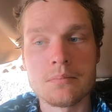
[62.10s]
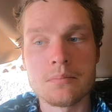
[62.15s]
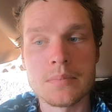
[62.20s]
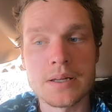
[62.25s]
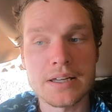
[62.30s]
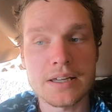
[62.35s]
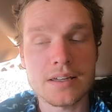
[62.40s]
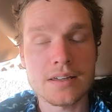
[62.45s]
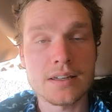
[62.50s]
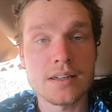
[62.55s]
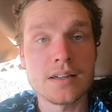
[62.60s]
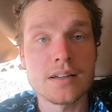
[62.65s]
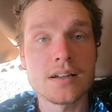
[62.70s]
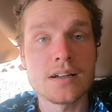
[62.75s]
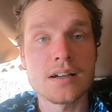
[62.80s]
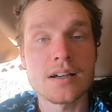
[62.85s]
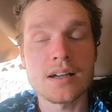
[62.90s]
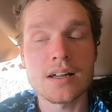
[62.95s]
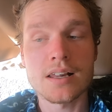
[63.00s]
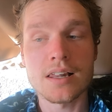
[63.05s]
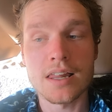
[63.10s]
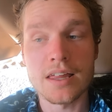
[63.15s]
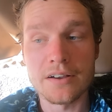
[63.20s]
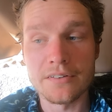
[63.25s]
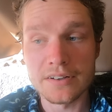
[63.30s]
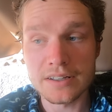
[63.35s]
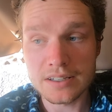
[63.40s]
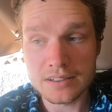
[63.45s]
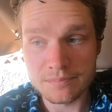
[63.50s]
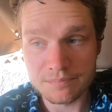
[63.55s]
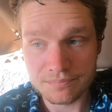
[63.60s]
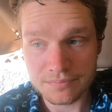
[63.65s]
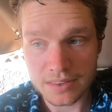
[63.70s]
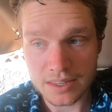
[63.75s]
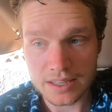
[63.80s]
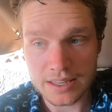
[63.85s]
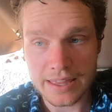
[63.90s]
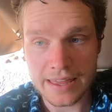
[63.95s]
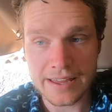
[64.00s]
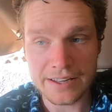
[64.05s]
Mick Cleary,
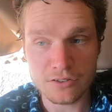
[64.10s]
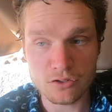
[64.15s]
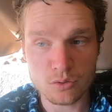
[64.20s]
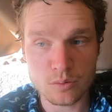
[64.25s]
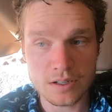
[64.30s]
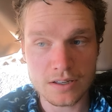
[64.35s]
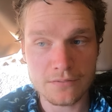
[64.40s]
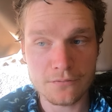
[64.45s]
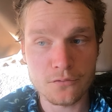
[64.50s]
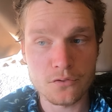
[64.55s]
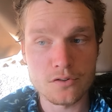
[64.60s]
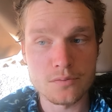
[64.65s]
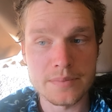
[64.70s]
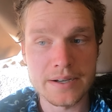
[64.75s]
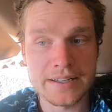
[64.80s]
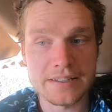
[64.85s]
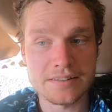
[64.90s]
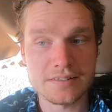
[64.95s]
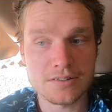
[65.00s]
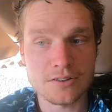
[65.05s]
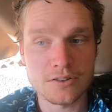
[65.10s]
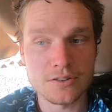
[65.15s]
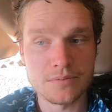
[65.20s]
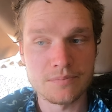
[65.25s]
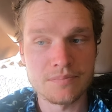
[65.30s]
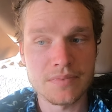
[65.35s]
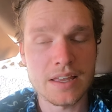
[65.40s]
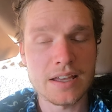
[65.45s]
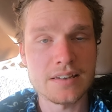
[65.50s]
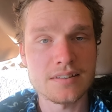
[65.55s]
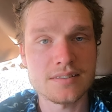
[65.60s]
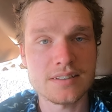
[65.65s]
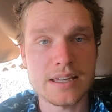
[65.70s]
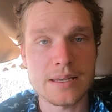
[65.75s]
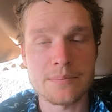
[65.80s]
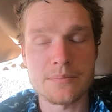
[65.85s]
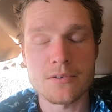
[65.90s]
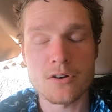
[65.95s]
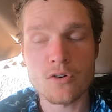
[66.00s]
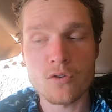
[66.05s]
hat-trick for Maidstone.
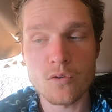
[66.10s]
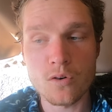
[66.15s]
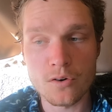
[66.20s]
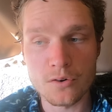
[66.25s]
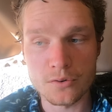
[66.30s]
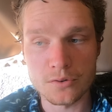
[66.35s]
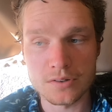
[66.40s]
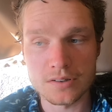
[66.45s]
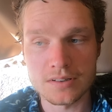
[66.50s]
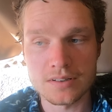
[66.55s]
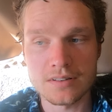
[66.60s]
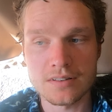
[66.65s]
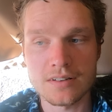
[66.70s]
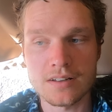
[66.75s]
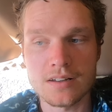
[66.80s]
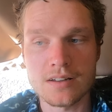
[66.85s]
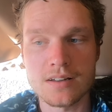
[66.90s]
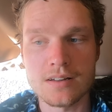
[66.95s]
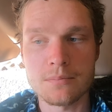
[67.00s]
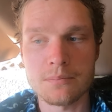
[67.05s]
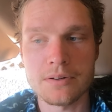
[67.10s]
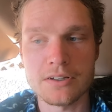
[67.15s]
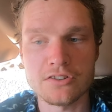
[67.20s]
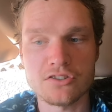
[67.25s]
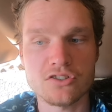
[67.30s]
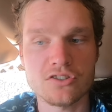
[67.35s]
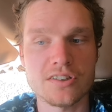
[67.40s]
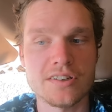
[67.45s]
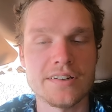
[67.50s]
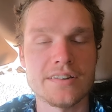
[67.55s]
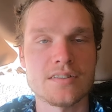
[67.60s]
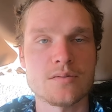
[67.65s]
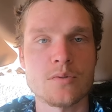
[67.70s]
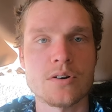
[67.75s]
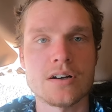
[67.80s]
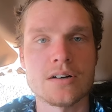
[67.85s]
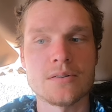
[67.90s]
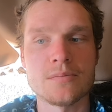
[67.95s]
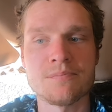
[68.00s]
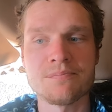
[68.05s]
Sam Crone pitched in as
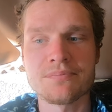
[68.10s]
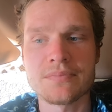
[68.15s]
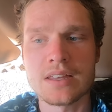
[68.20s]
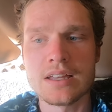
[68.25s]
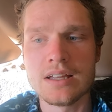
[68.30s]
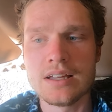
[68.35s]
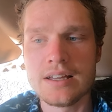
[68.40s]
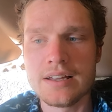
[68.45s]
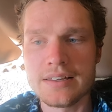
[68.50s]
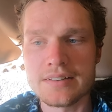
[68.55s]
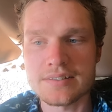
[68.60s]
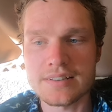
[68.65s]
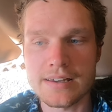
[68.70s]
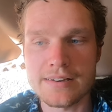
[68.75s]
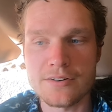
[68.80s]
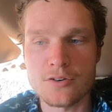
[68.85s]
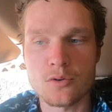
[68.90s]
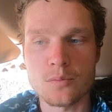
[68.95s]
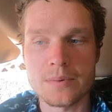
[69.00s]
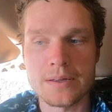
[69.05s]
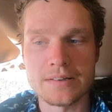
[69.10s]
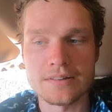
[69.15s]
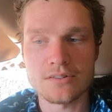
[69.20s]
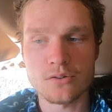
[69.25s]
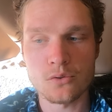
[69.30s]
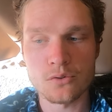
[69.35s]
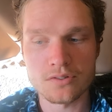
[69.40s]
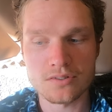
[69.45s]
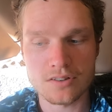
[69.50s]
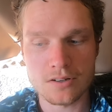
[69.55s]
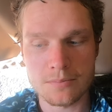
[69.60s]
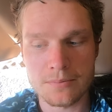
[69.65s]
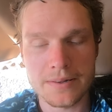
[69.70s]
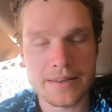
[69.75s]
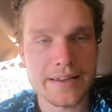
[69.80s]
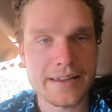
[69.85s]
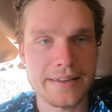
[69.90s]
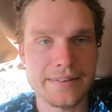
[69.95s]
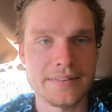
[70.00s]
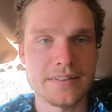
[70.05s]
well. St Albans also
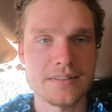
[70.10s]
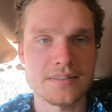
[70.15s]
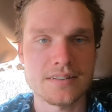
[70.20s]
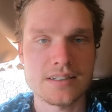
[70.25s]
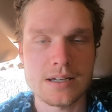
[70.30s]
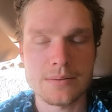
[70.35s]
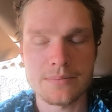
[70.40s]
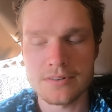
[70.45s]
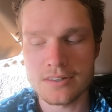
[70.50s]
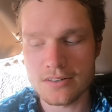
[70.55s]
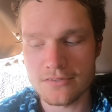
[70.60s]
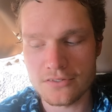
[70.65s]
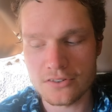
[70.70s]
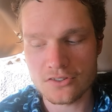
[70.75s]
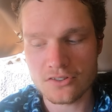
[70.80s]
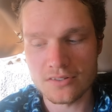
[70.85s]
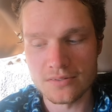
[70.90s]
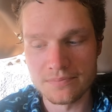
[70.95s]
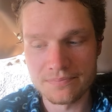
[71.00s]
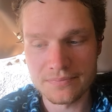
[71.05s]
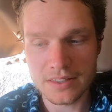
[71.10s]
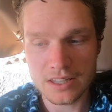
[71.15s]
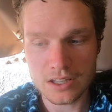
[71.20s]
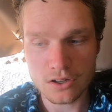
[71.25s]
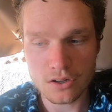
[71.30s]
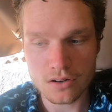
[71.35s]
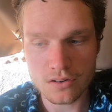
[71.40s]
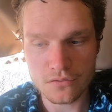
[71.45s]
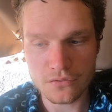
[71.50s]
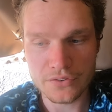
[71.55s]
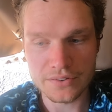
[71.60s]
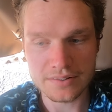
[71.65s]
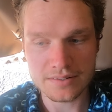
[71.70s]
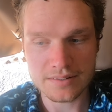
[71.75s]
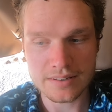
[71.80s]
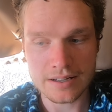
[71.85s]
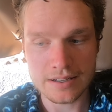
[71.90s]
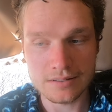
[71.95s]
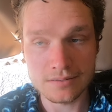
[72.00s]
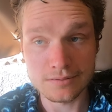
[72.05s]
play in the same division, Conference
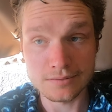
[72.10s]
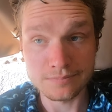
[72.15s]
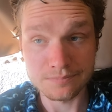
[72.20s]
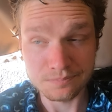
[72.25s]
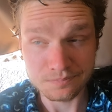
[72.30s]
South.